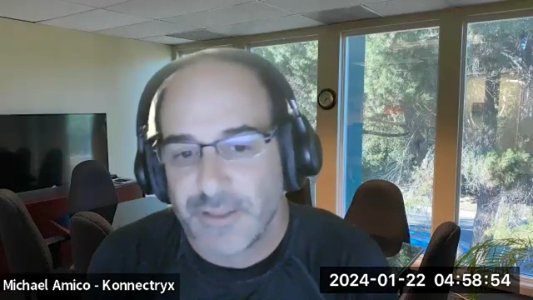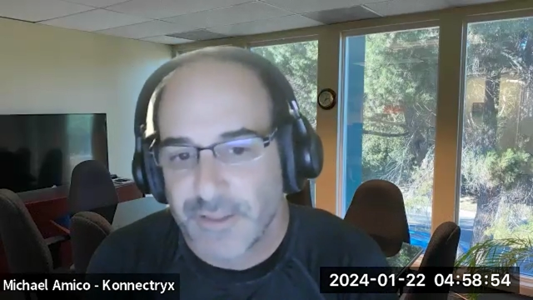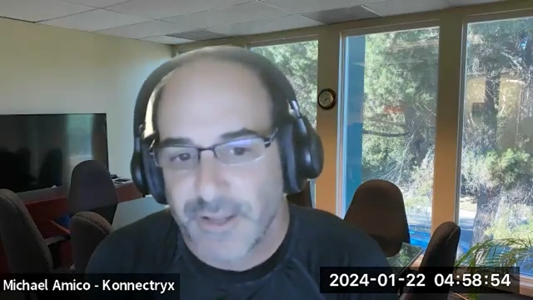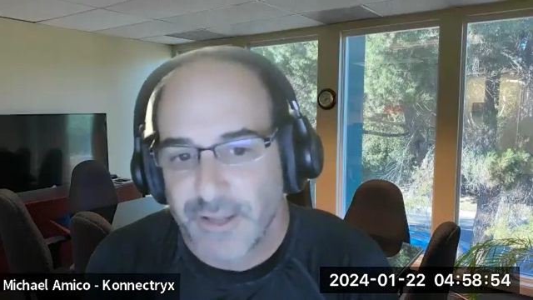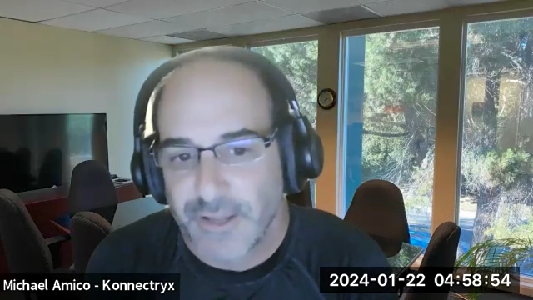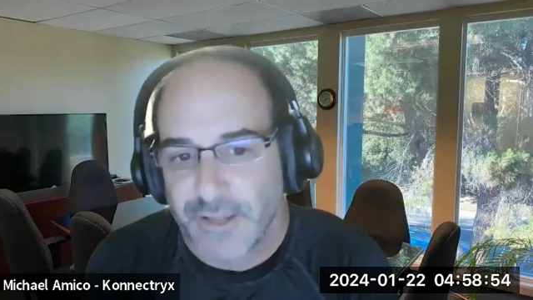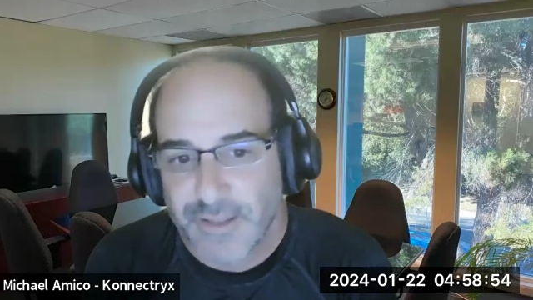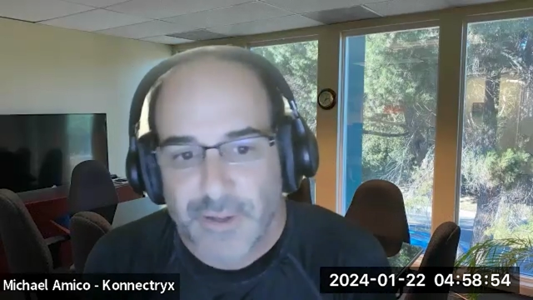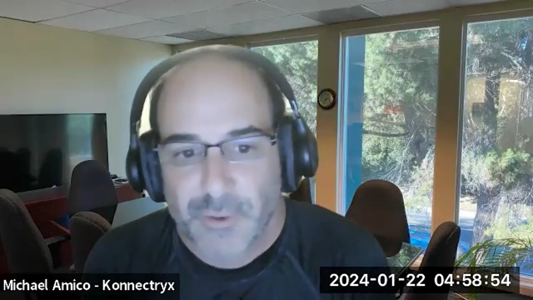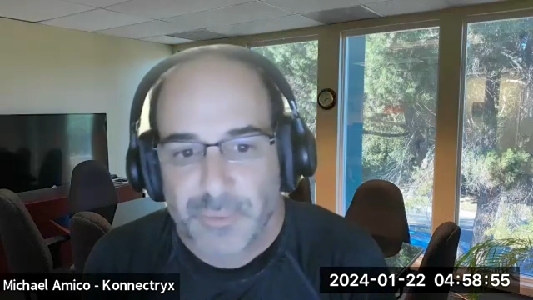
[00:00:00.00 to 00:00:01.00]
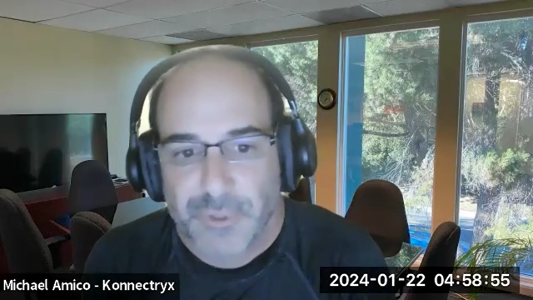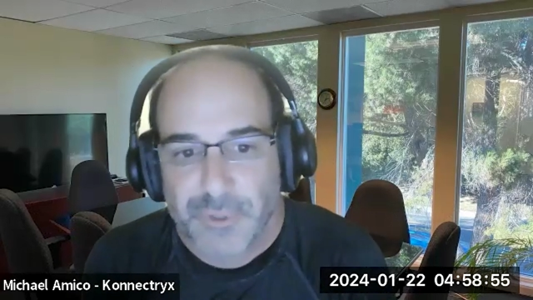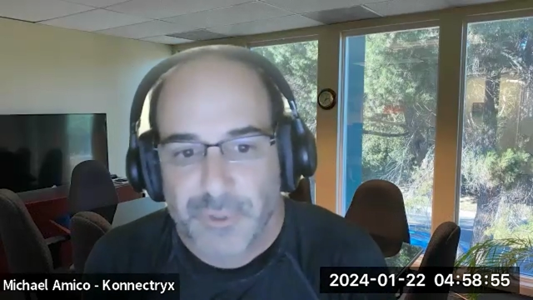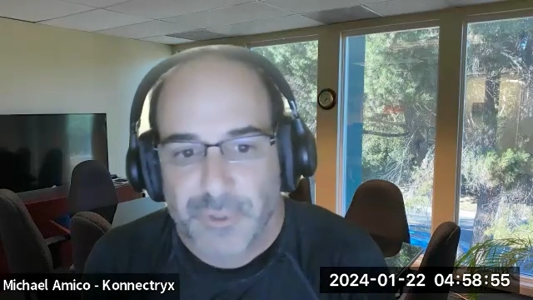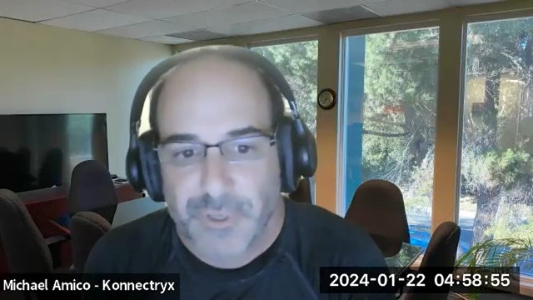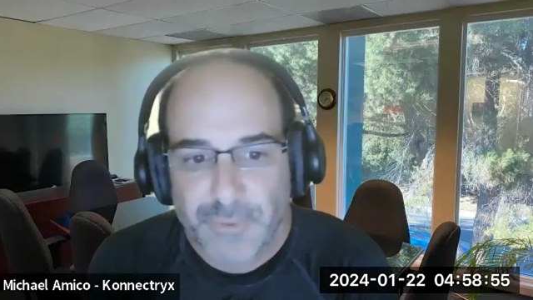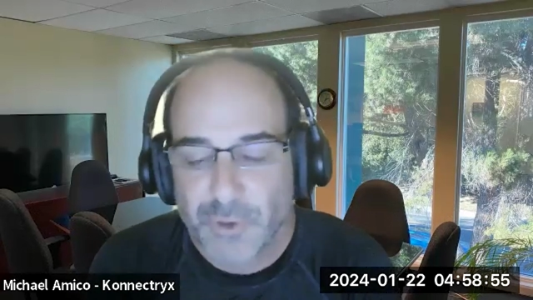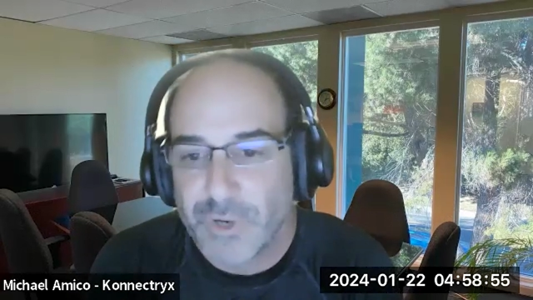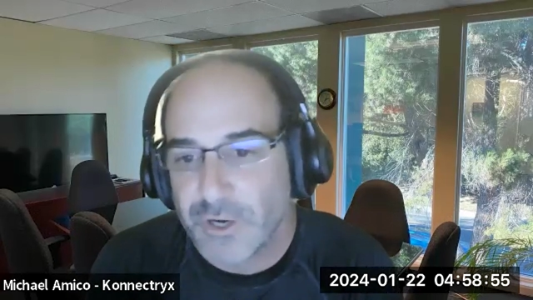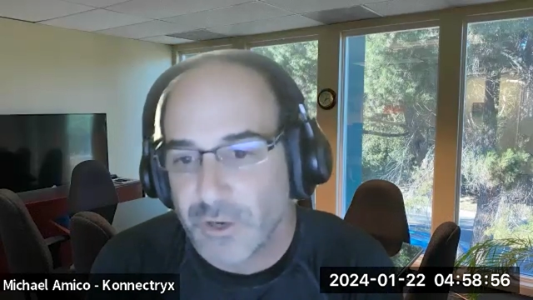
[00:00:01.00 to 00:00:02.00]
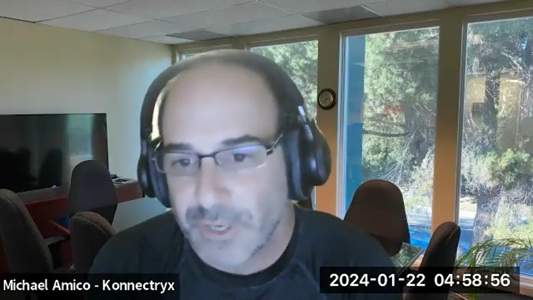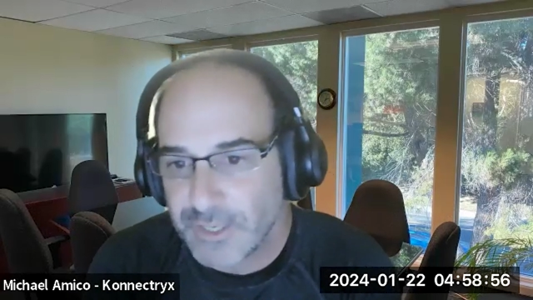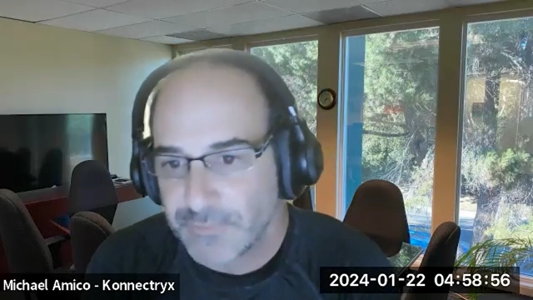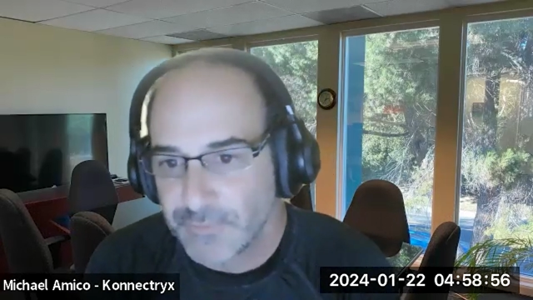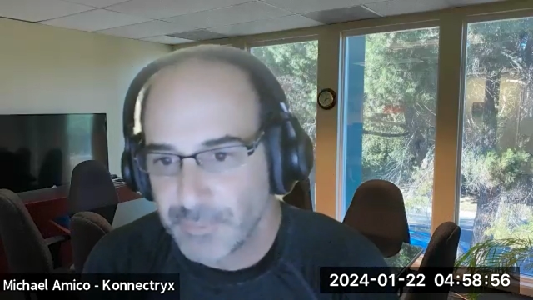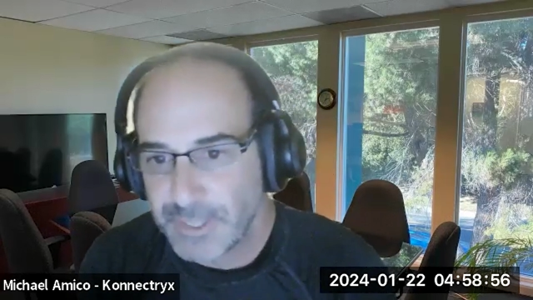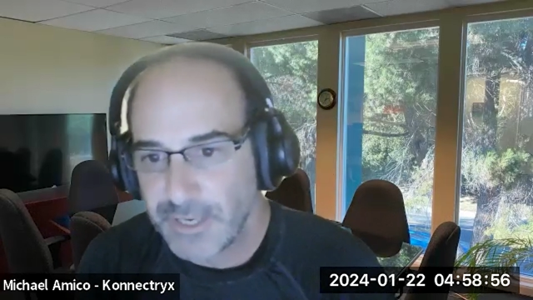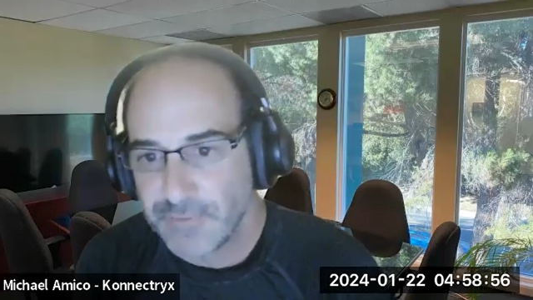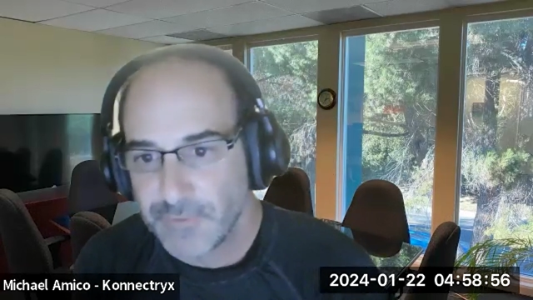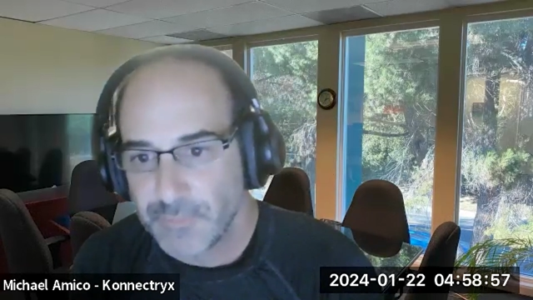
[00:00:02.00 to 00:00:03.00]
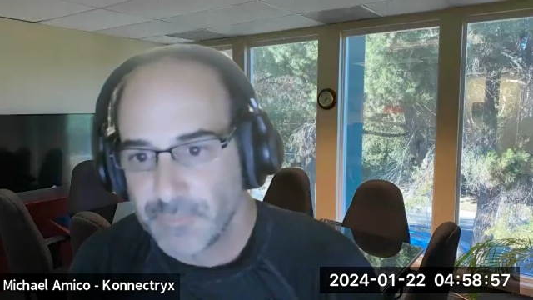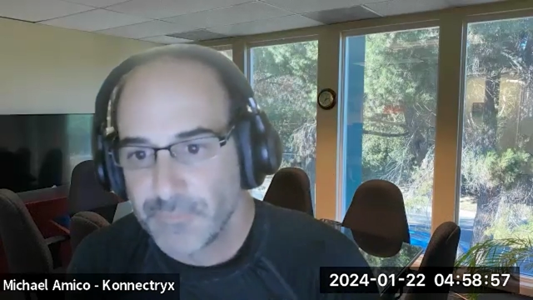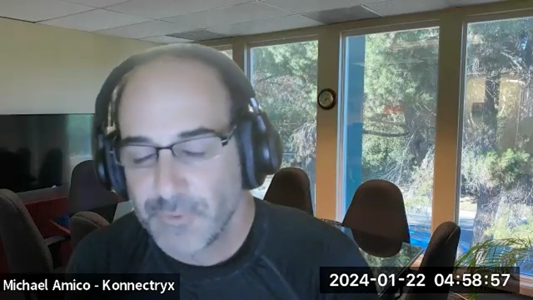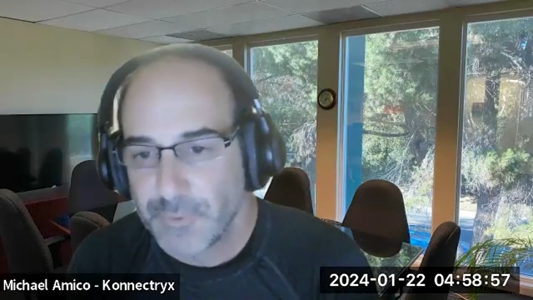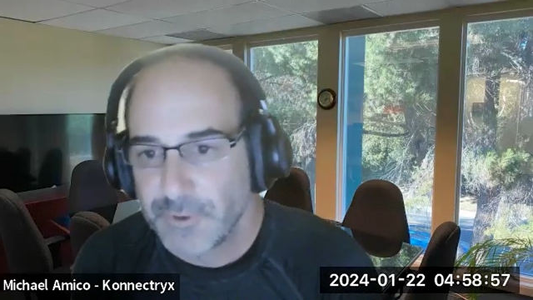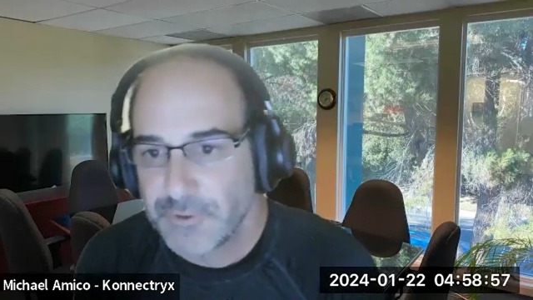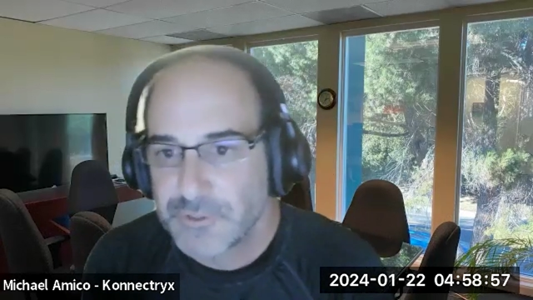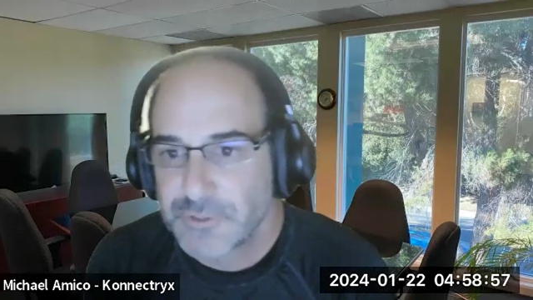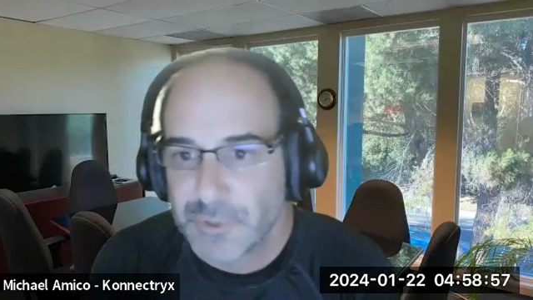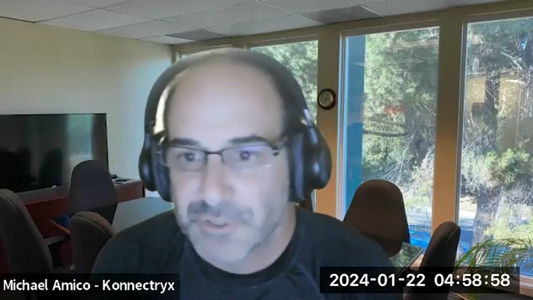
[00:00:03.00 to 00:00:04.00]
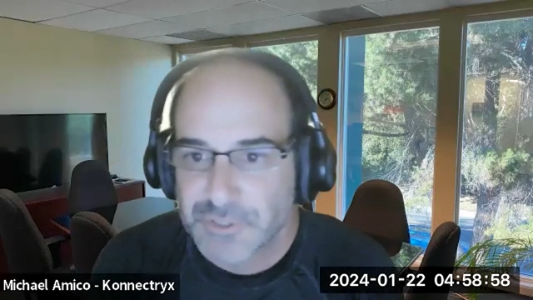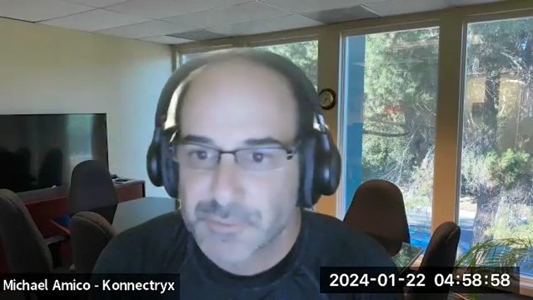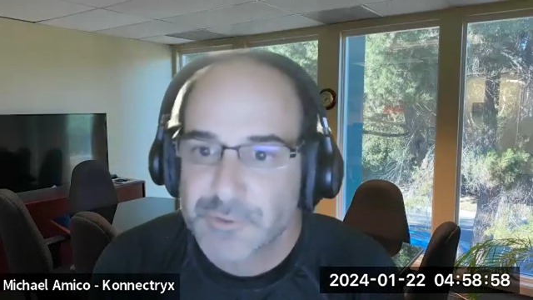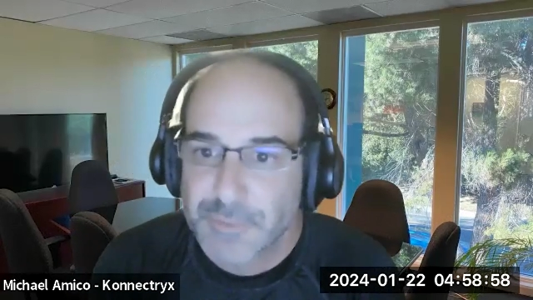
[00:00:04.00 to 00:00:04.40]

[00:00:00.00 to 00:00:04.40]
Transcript: that would be a win already for me from just a business